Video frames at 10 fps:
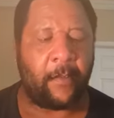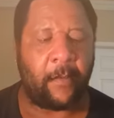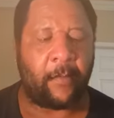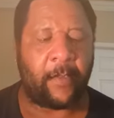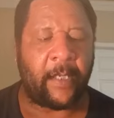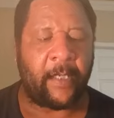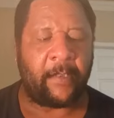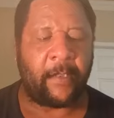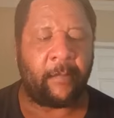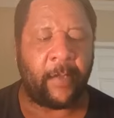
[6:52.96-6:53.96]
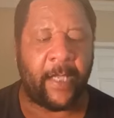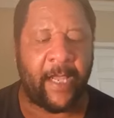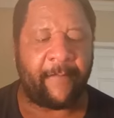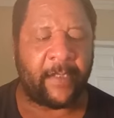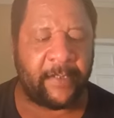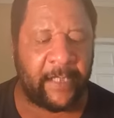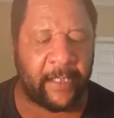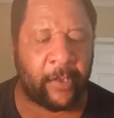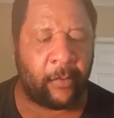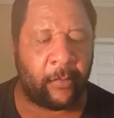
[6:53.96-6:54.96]
Okay, and then we have
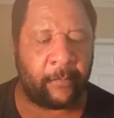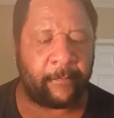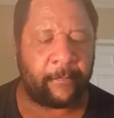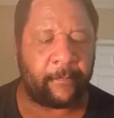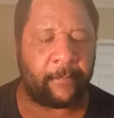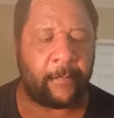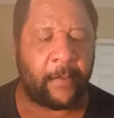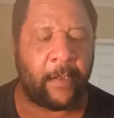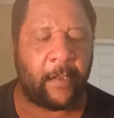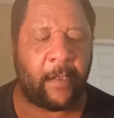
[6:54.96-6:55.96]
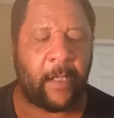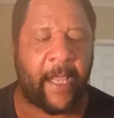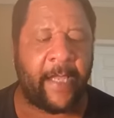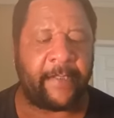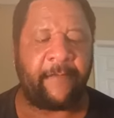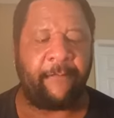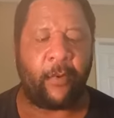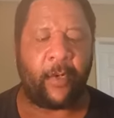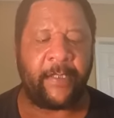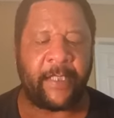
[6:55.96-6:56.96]
Ezekiel
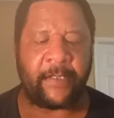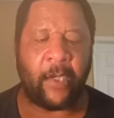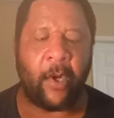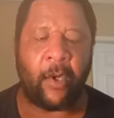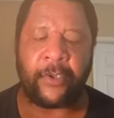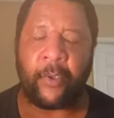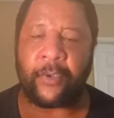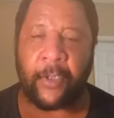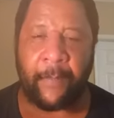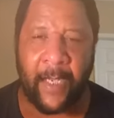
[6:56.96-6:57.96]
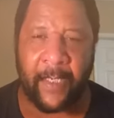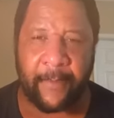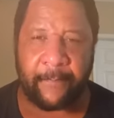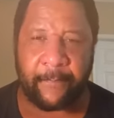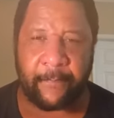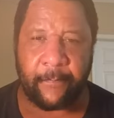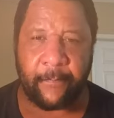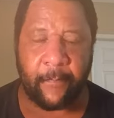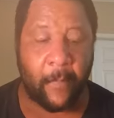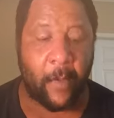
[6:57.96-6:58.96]
18.4. He says, all souls are mine.
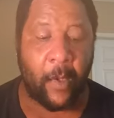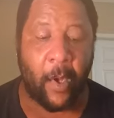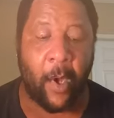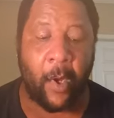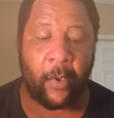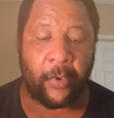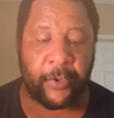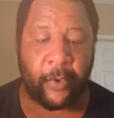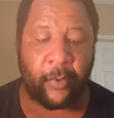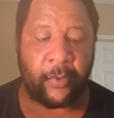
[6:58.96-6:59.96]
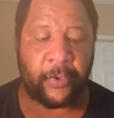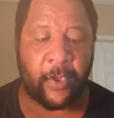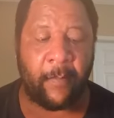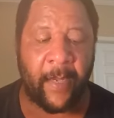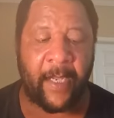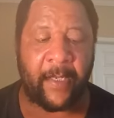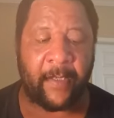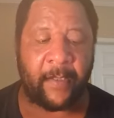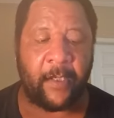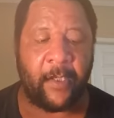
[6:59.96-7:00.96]
All souls are mine.
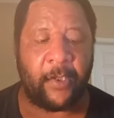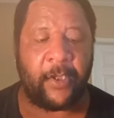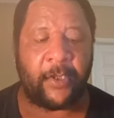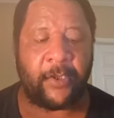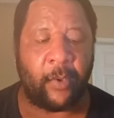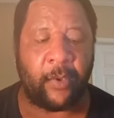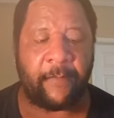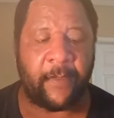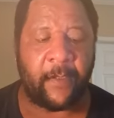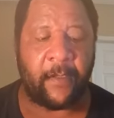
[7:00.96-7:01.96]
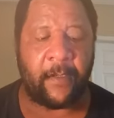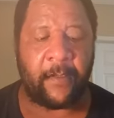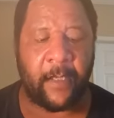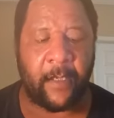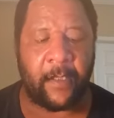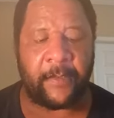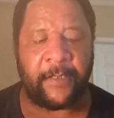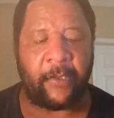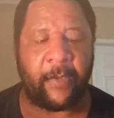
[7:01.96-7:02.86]
The soul of the Ezekiel